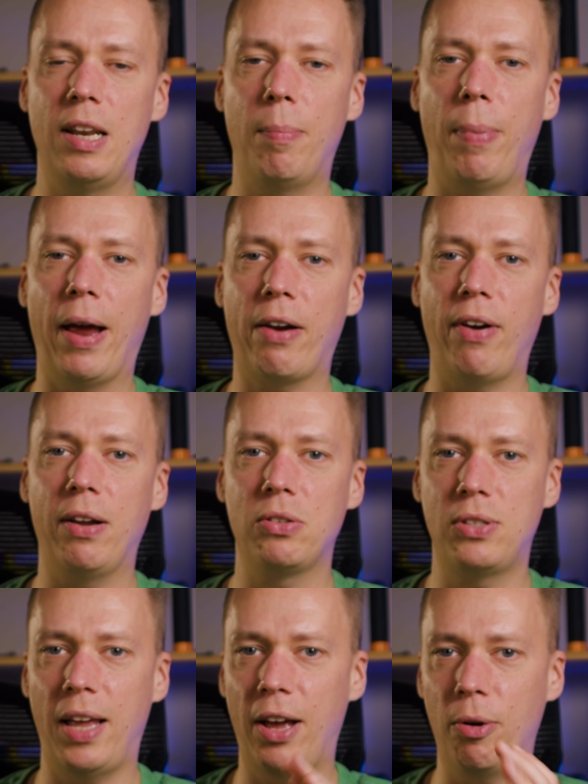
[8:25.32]
the
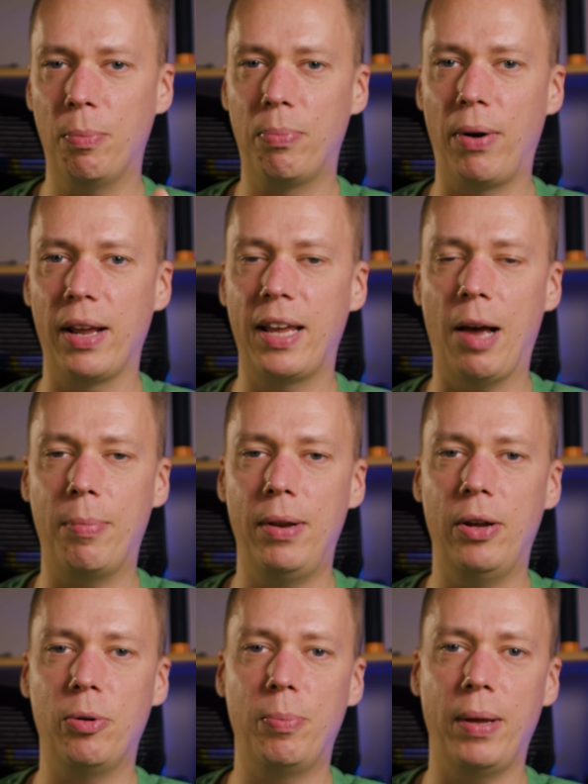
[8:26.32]
background to help break it up a
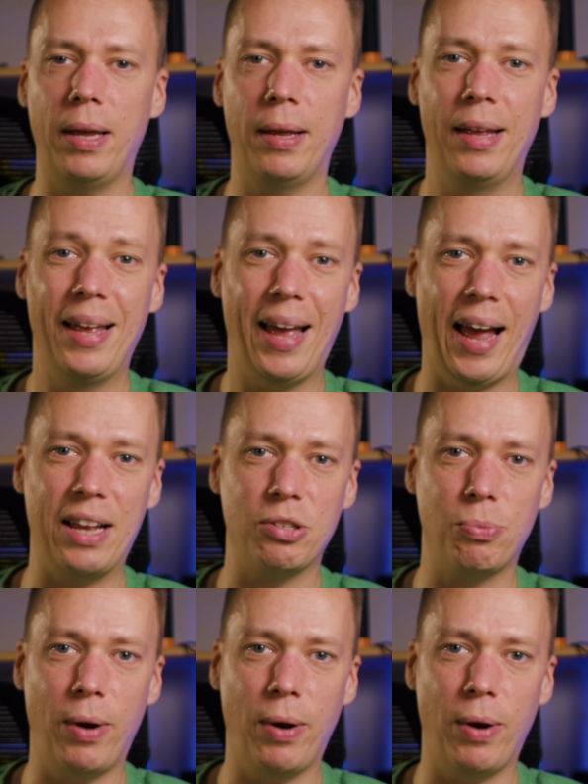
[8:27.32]
little bit as